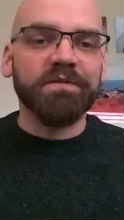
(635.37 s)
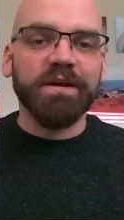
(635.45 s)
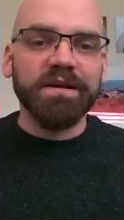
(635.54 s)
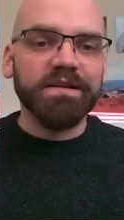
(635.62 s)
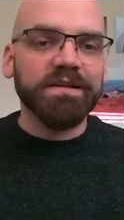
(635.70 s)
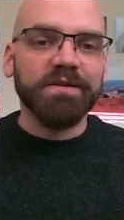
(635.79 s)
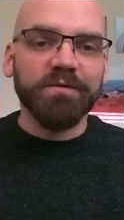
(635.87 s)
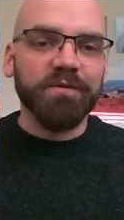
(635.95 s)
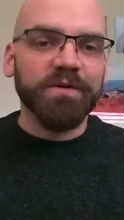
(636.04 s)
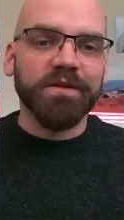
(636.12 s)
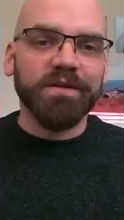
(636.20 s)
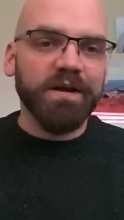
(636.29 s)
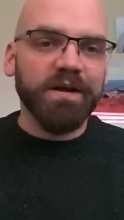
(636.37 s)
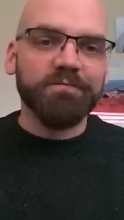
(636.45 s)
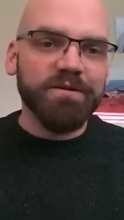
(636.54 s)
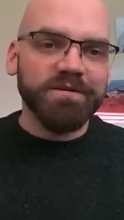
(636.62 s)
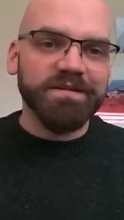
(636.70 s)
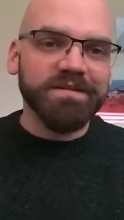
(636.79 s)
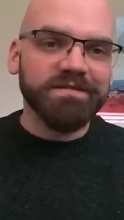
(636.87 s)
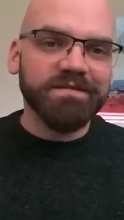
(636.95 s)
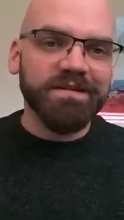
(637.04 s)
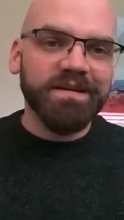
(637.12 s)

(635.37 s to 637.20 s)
very little with a lot of words